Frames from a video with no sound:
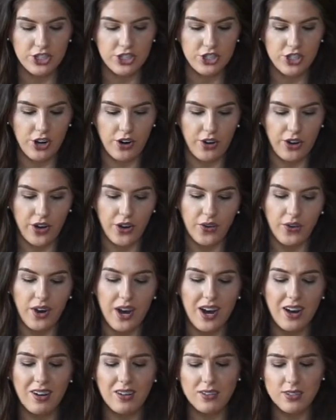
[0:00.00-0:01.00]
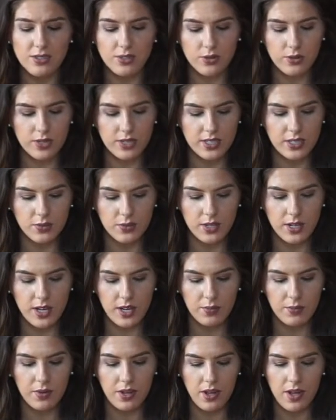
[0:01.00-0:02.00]
show you. I also tore this one
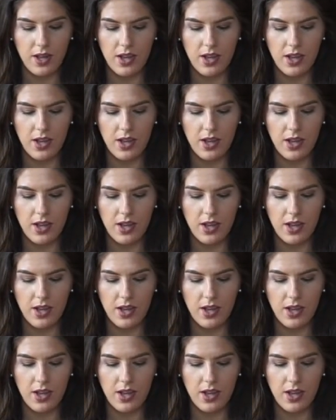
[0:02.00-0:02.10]
up.